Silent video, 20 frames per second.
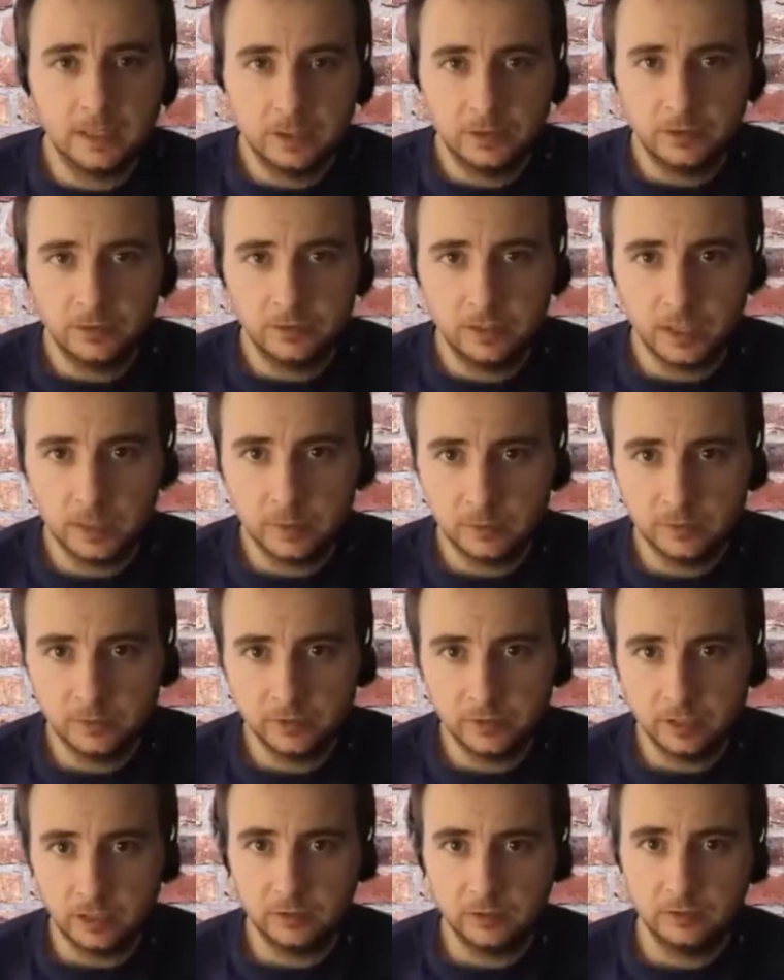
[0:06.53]
And as the name
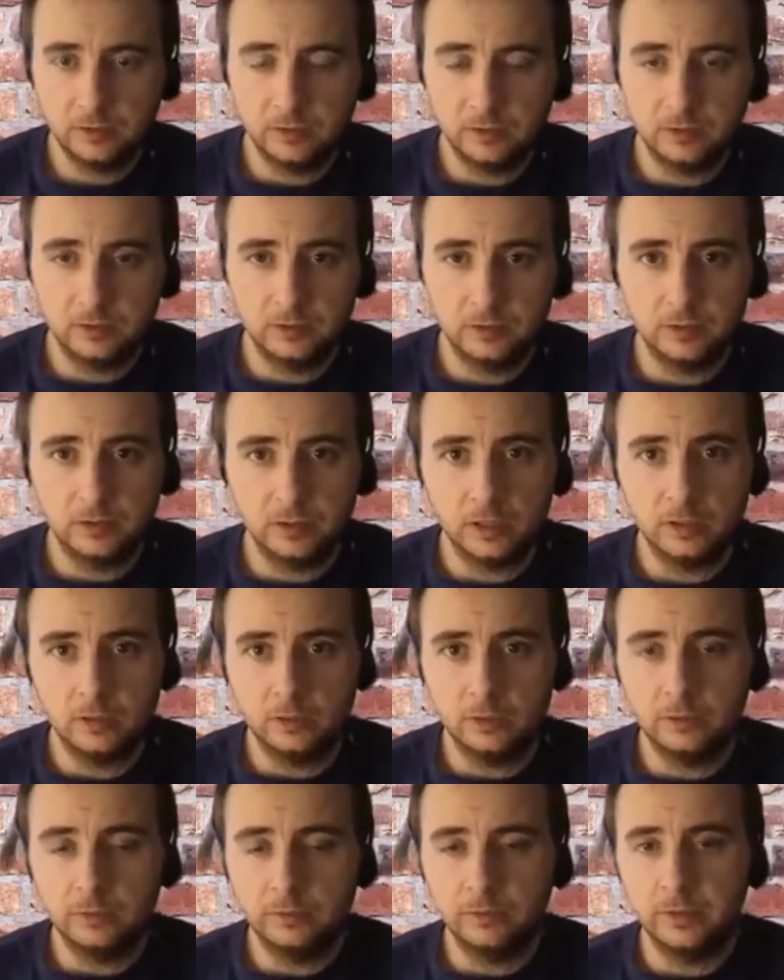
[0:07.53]
suggests, as the
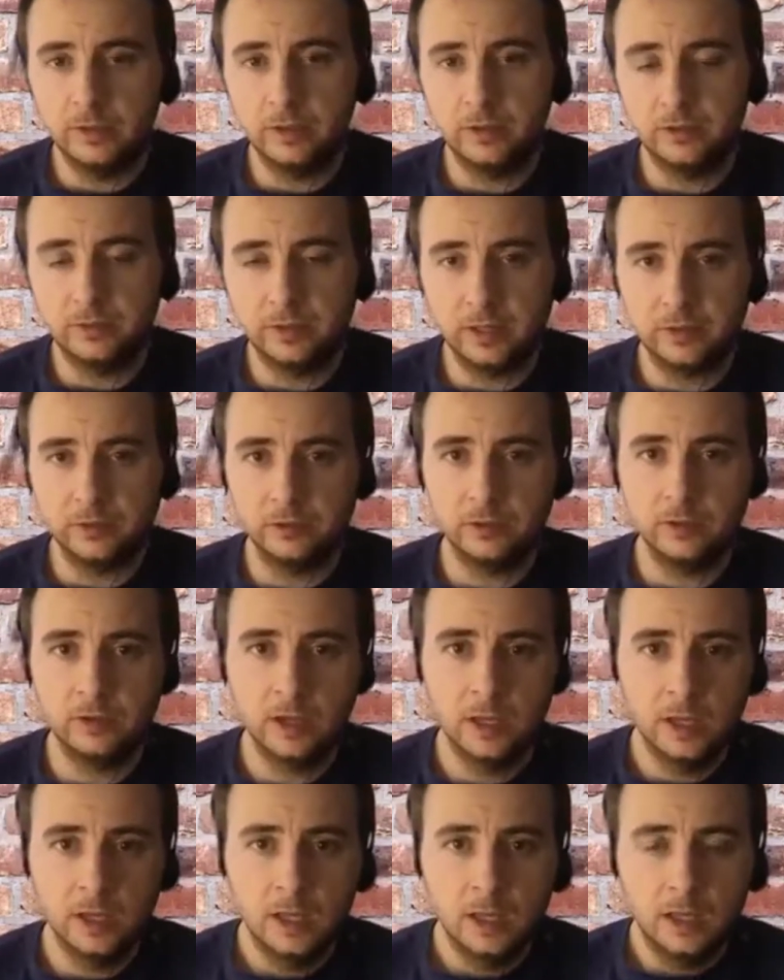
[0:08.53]
title of this
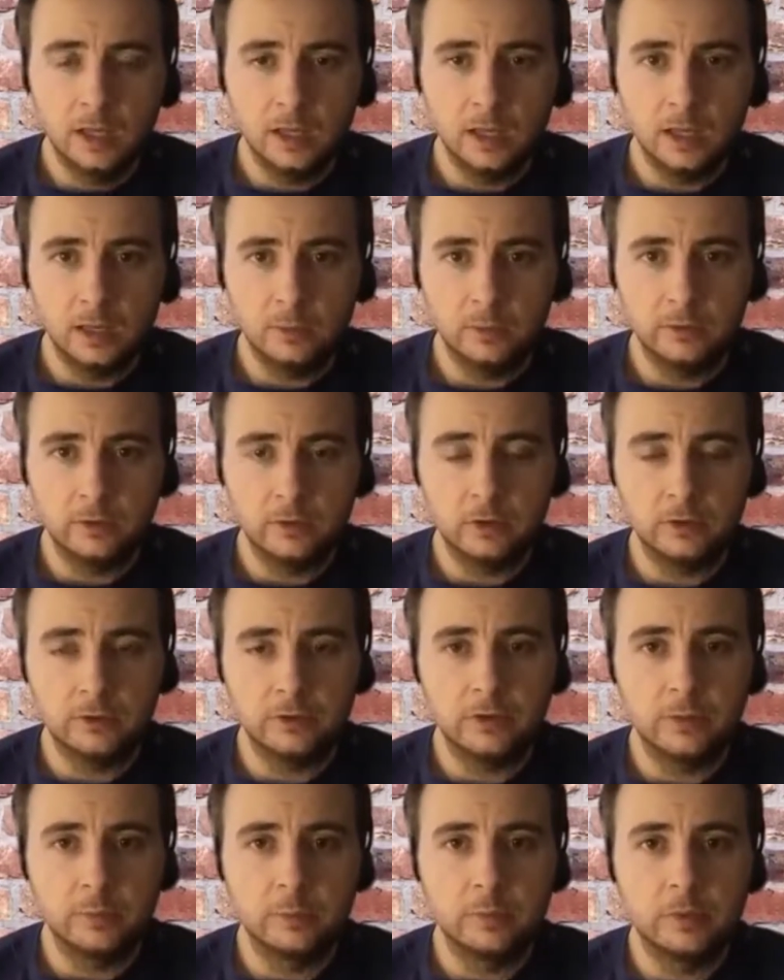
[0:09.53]
session, we've
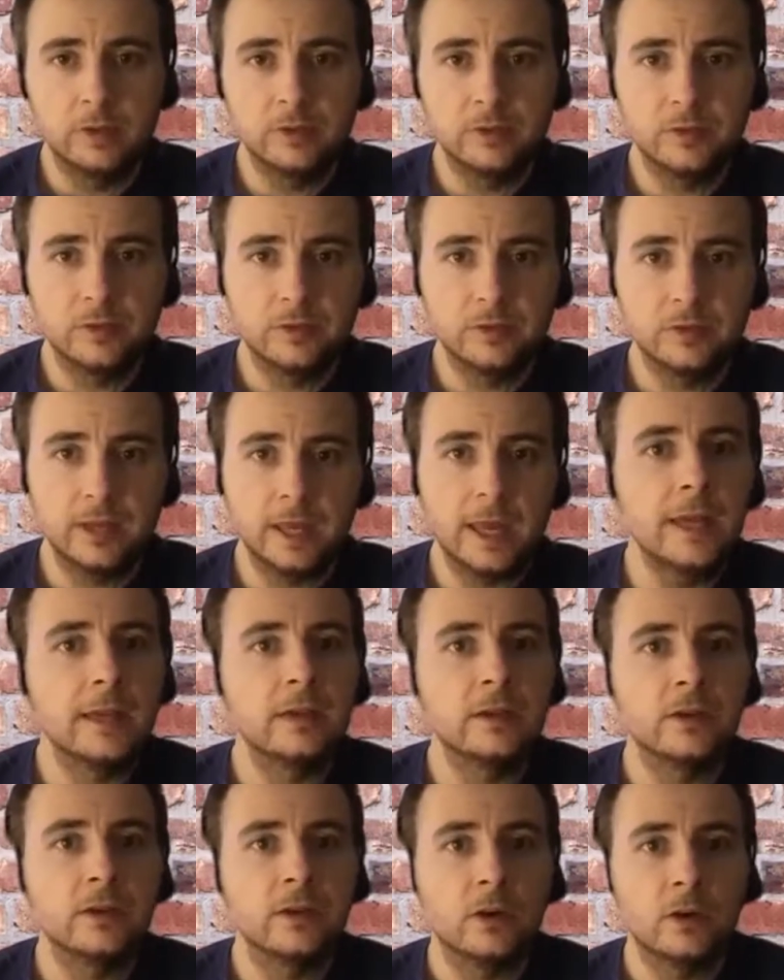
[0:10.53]
got to the business
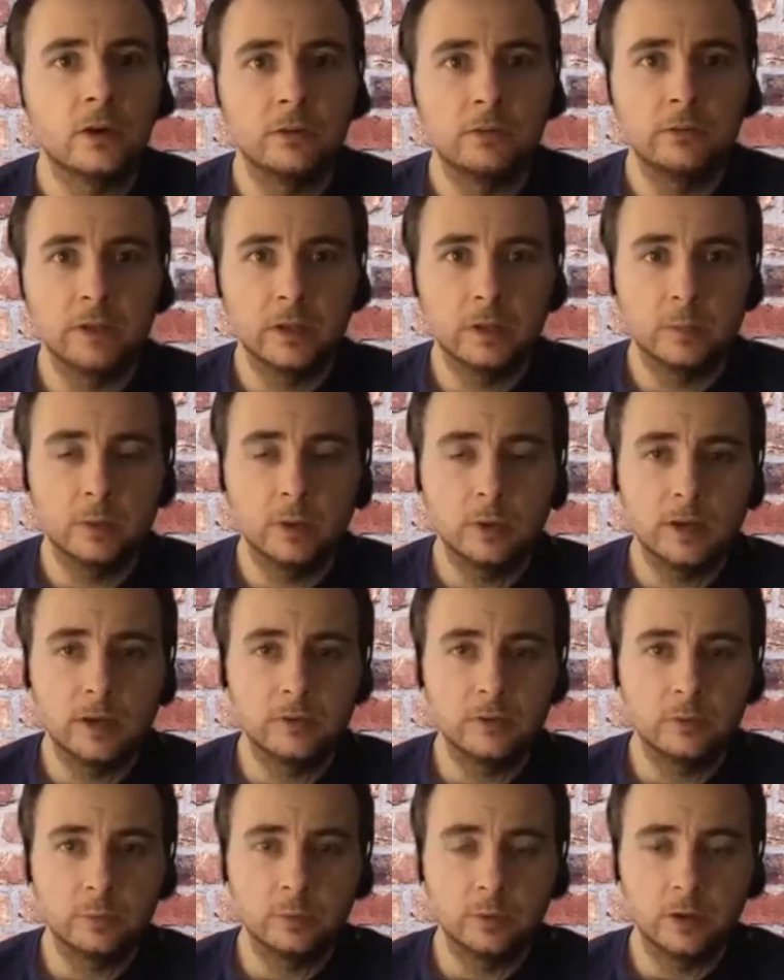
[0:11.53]
end of the
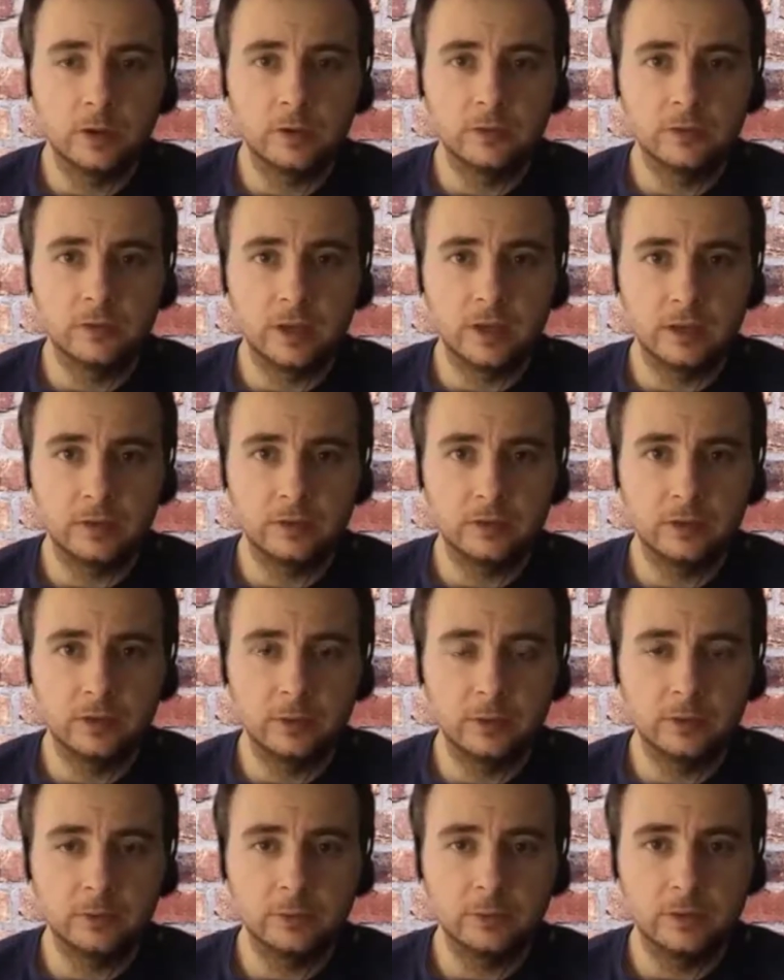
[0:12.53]
appraisal process.
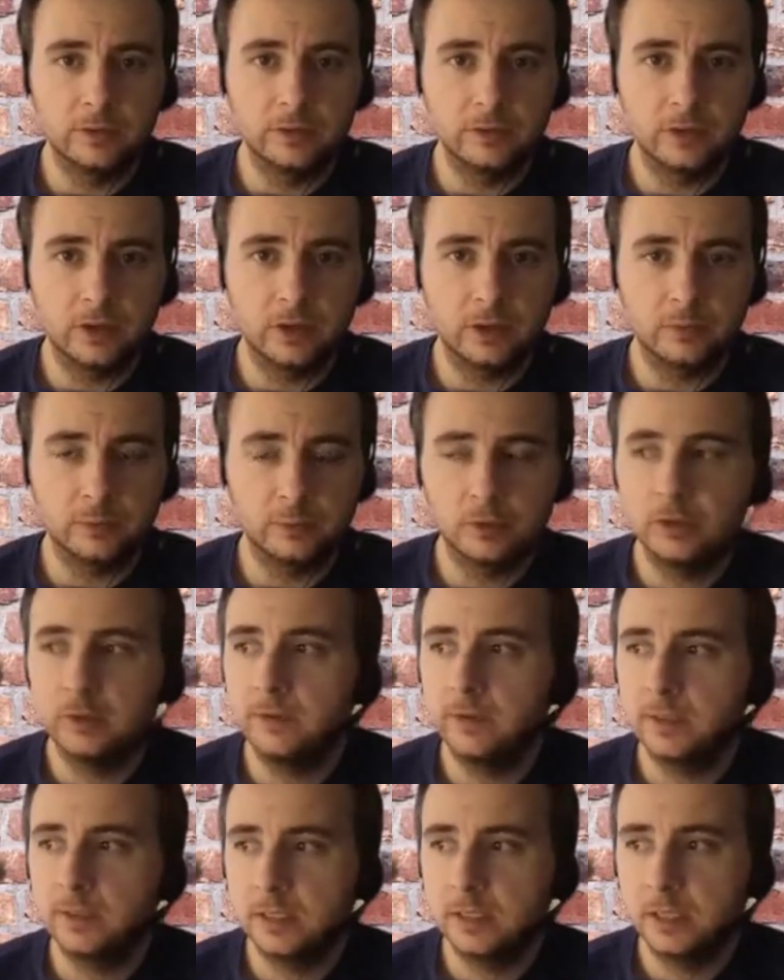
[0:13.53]
So as we discussed
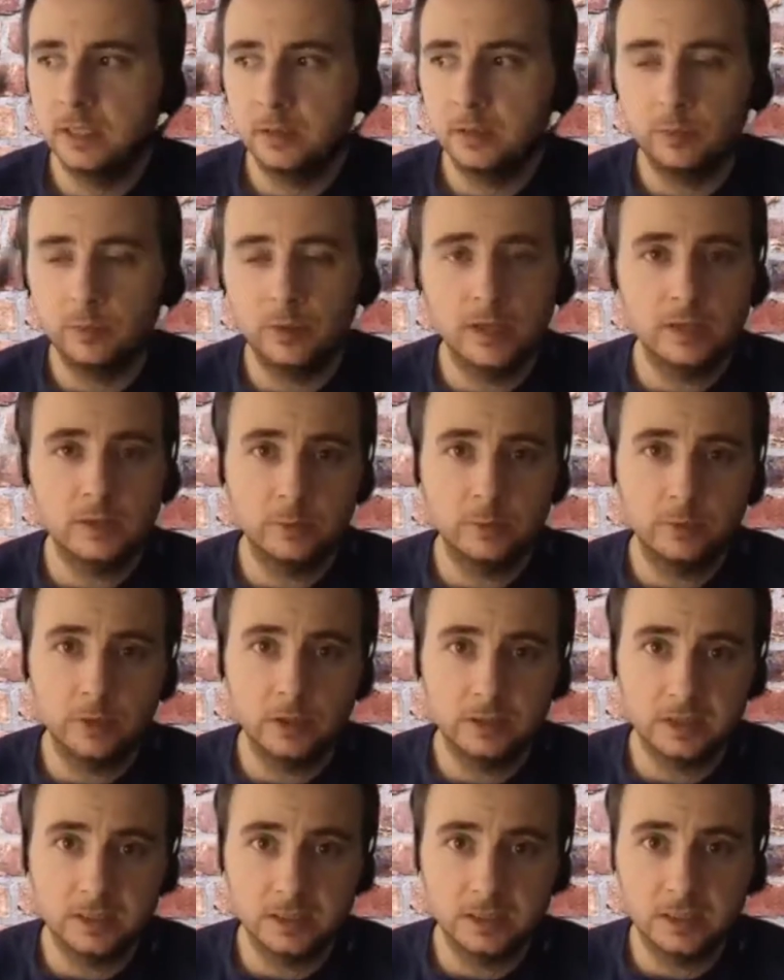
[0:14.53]
previously, the appraisal
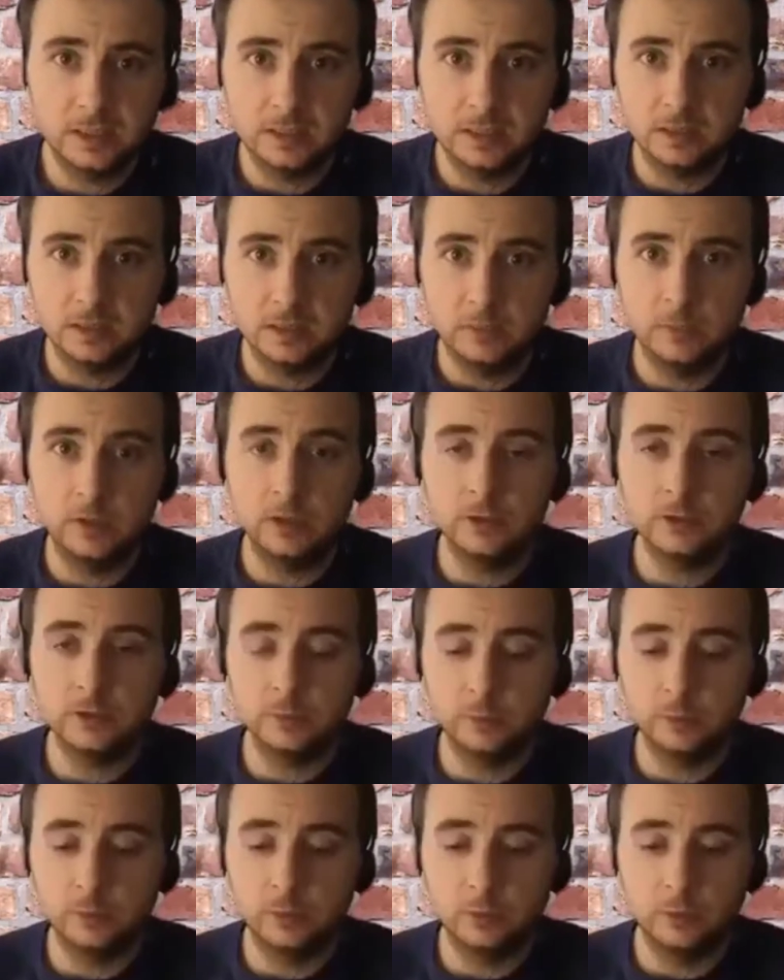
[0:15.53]
process is the
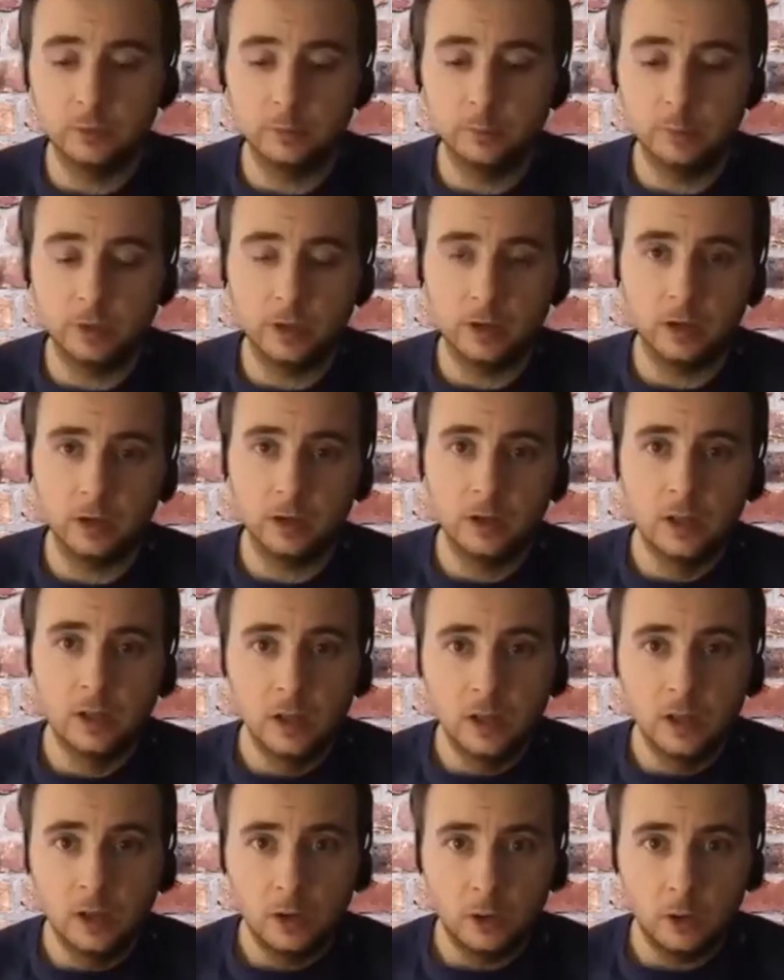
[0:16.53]
most important part
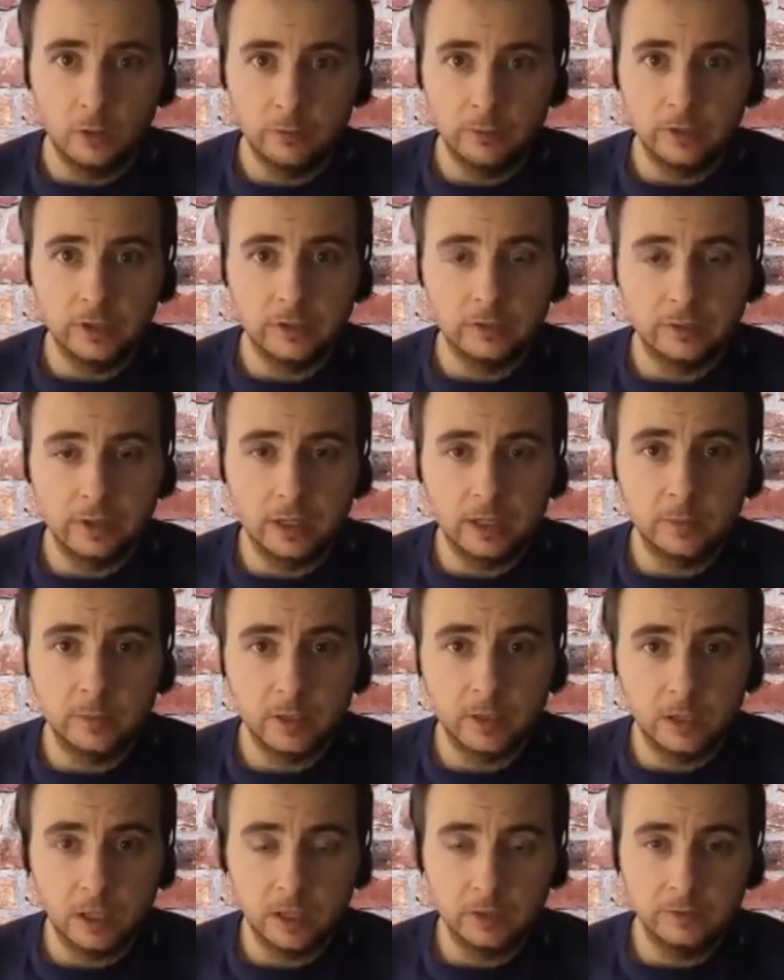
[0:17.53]
of the
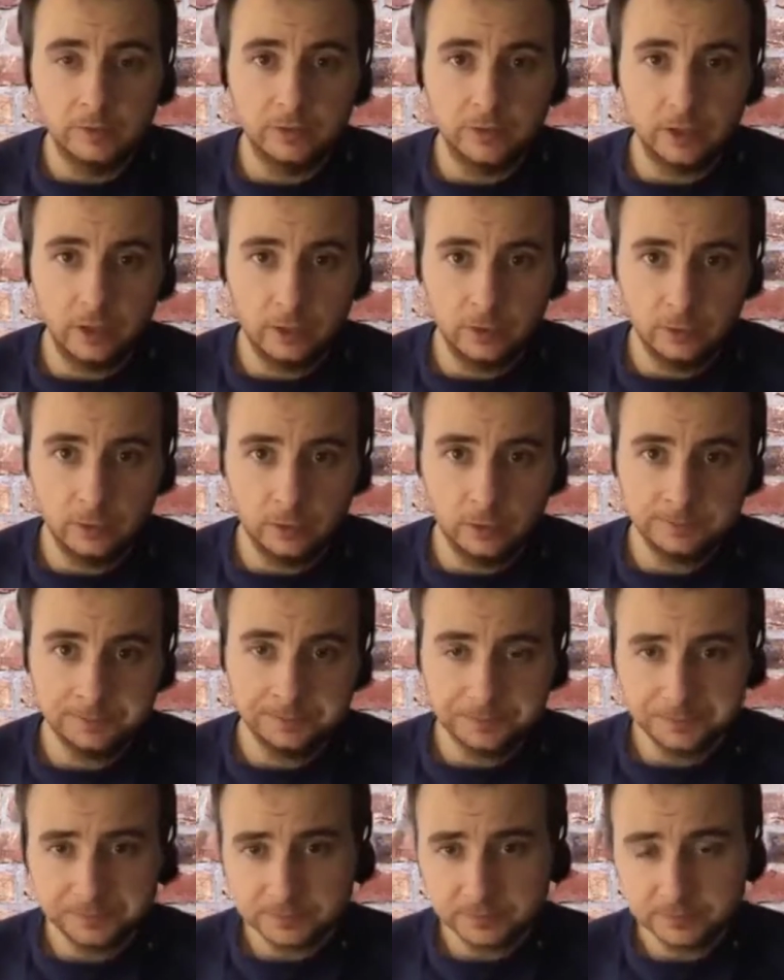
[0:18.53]
development life cycle.